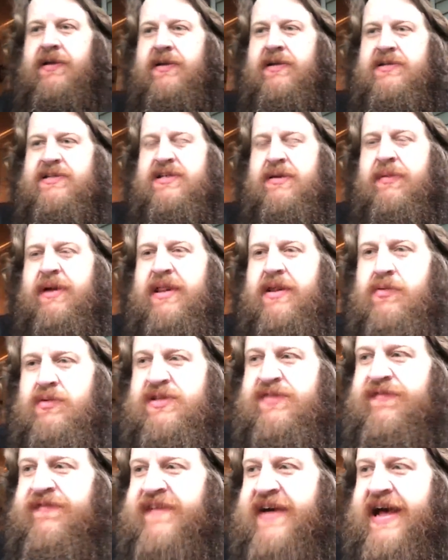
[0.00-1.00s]
somebody that
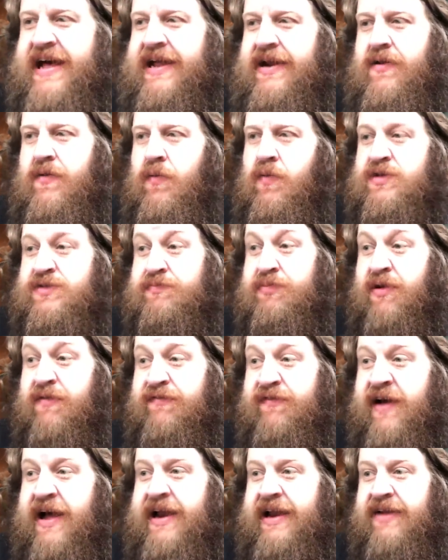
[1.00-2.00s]
was fat was
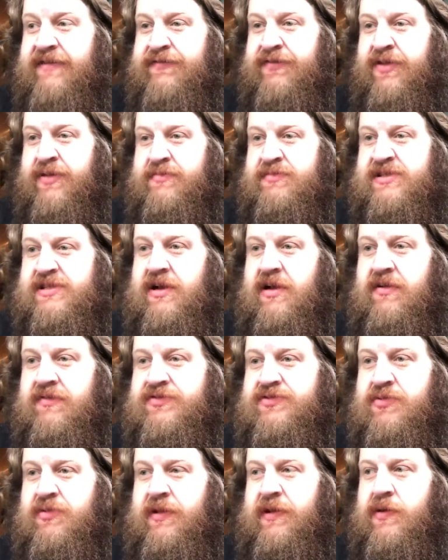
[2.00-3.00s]
providing for
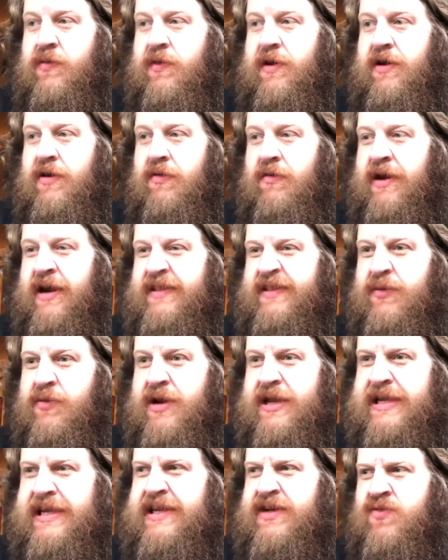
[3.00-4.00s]
themselves really well, right? They were
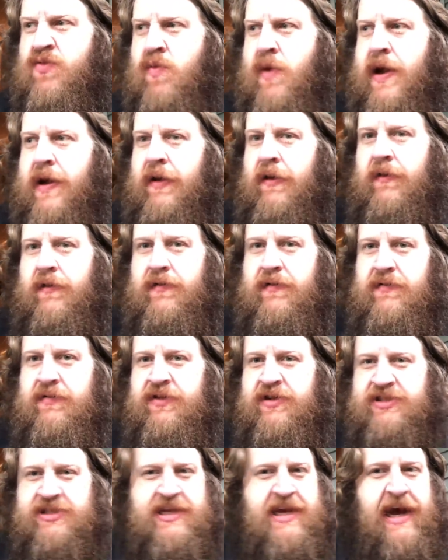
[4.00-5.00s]
eating well.
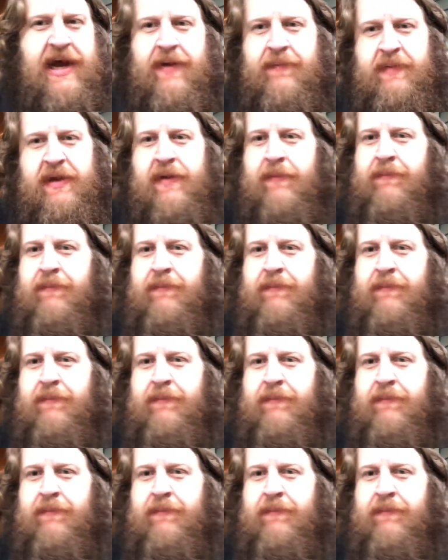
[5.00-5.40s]
There's got to be a